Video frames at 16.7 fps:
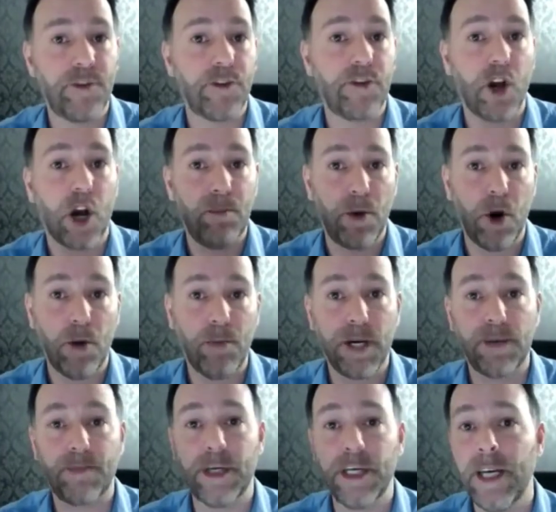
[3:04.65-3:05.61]
If you've got a
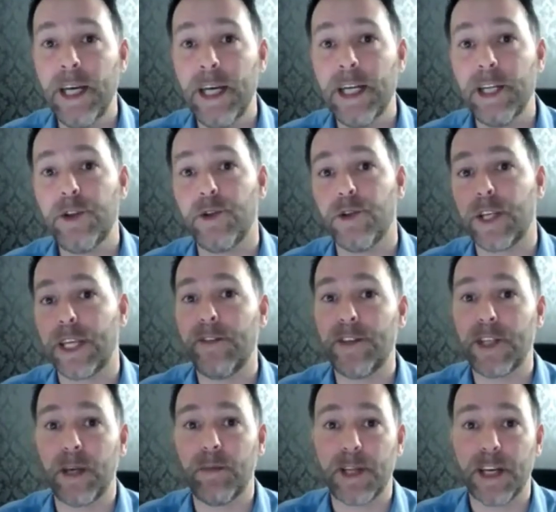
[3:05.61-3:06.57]
pop-up to
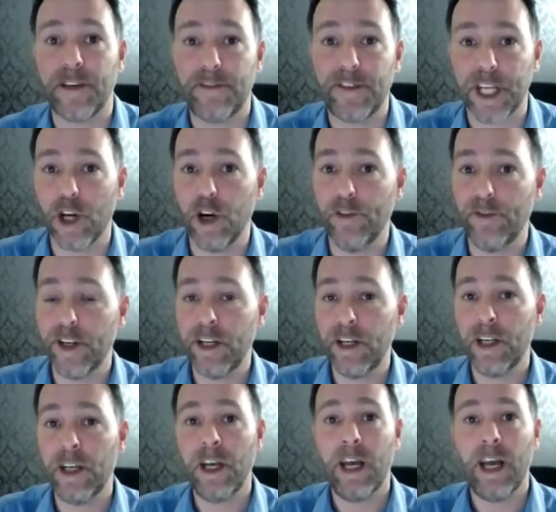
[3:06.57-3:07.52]
give somebody a free
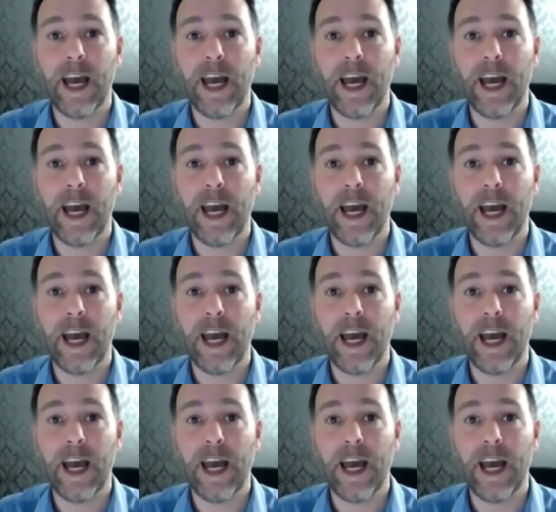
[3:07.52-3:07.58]
offer,